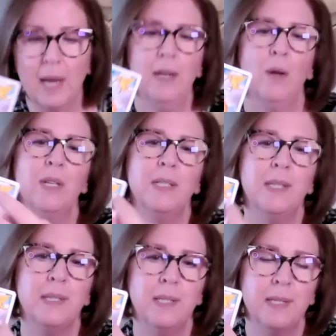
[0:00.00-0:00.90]
I know this
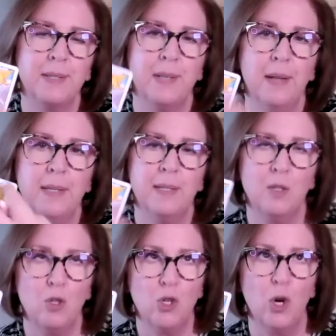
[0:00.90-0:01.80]
isn't the sun, this
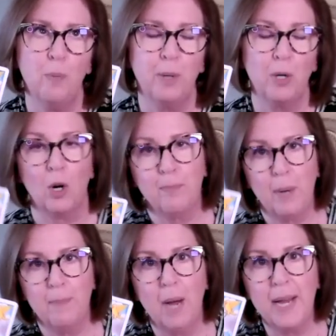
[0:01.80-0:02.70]
is Jupiter,
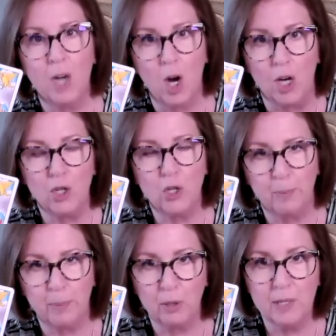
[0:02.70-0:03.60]
but my God,
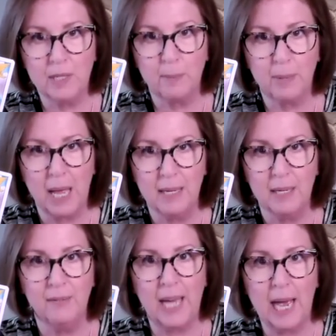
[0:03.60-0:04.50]
Jupiter is the
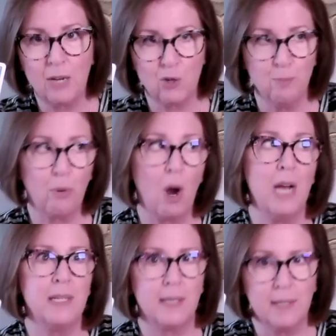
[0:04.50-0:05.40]
planet of cash and
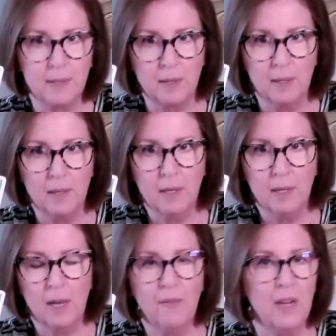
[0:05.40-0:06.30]
prizes.
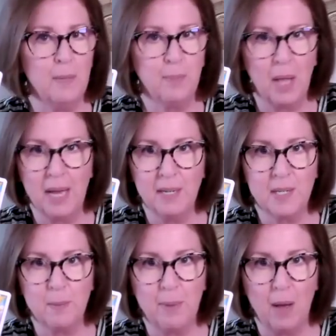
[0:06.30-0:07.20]
If any planet
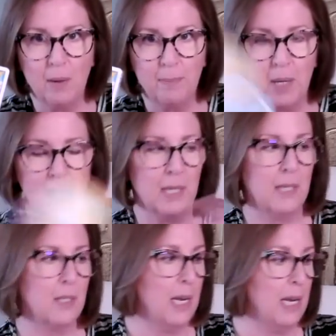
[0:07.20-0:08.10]
is about
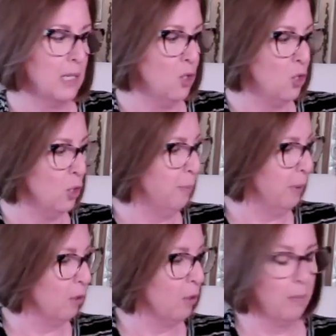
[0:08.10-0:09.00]
abundance, it's
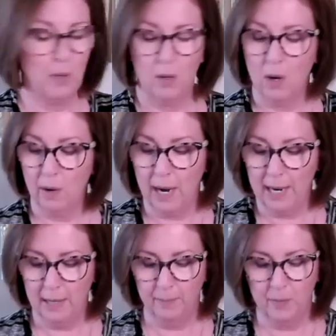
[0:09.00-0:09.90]
Jupiter, all
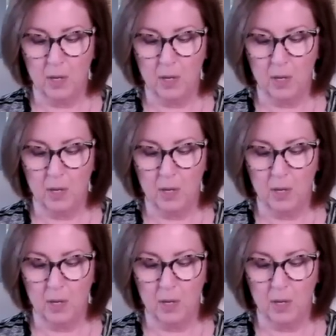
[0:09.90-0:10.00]
right?